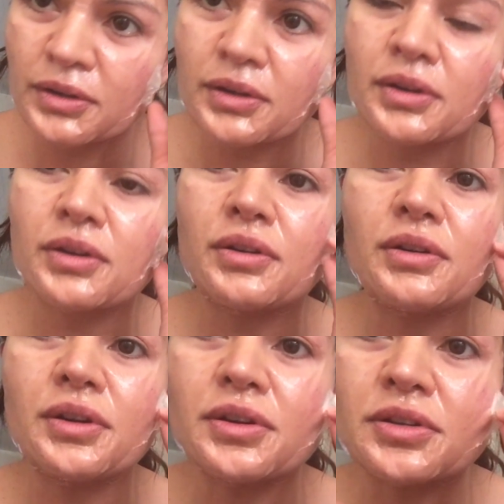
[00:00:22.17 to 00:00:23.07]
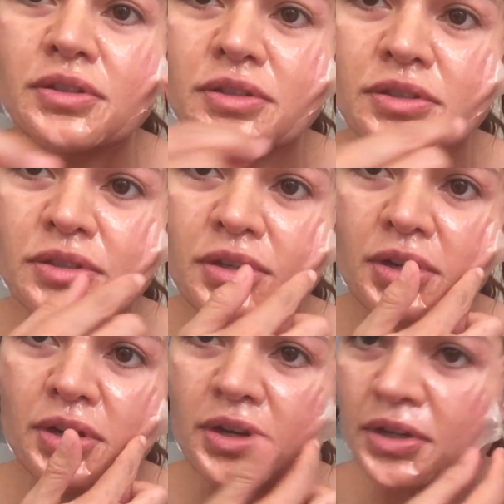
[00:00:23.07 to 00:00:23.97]
holy
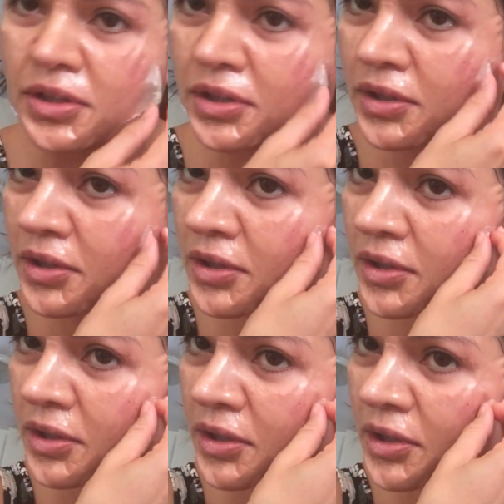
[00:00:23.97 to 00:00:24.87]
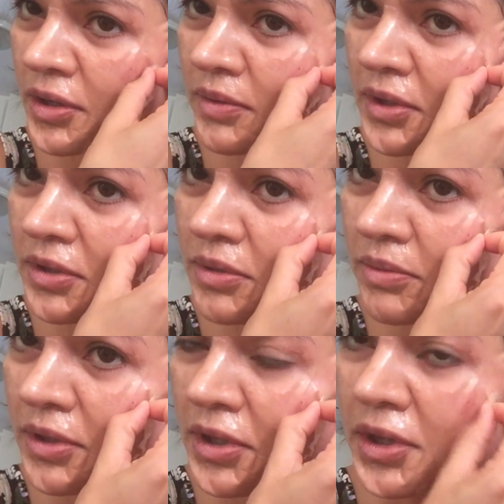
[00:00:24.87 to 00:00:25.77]
shit, how am I
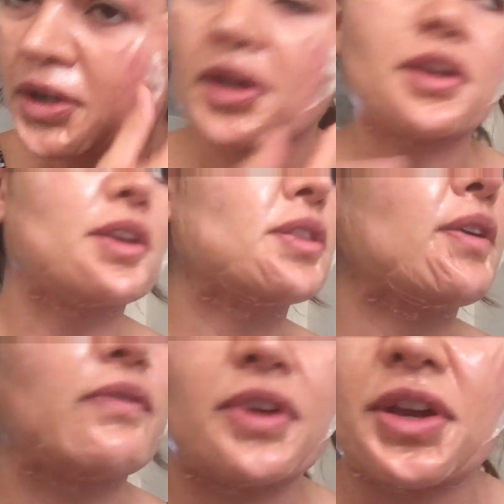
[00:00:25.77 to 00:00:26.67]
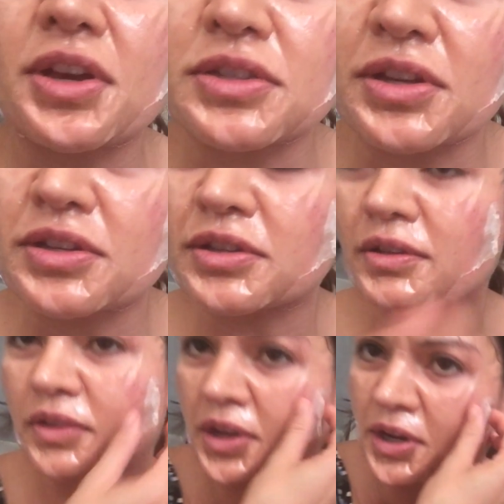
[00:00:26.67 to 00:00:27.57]
supposed, like in the videos on
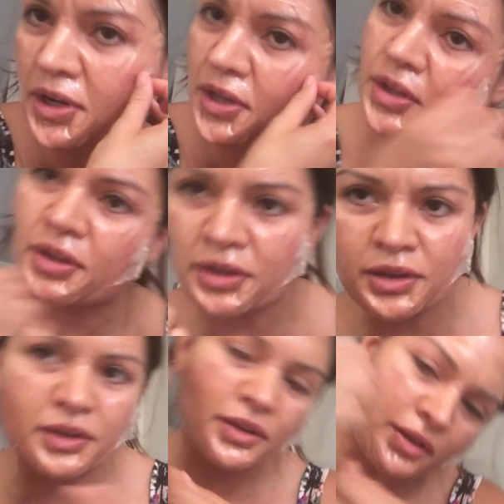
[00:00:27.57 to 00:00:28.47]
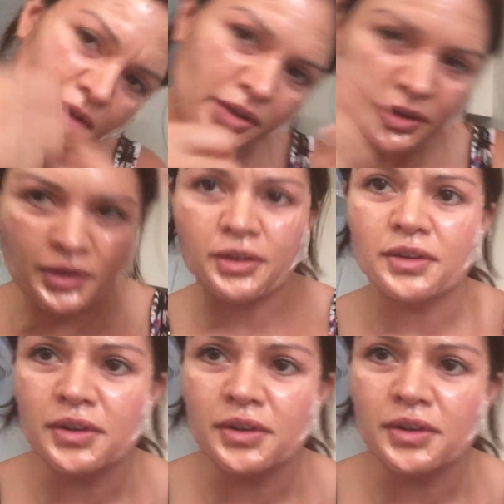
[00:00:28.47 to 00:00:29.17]
YouTube they are like, mm, mm.